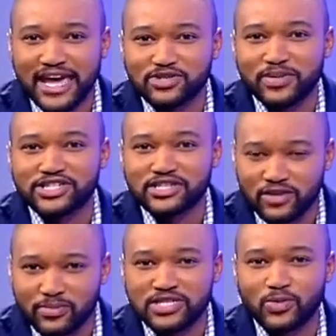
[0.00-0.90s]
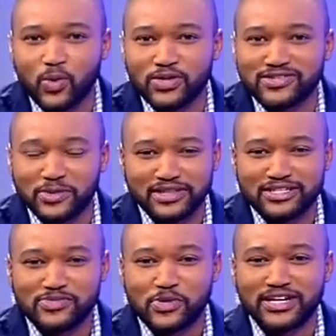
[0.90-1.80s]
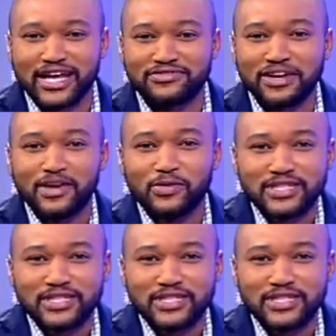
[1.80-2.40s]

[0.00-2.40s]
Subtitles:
Enterprise Development Awards. Well, this is Morning Live.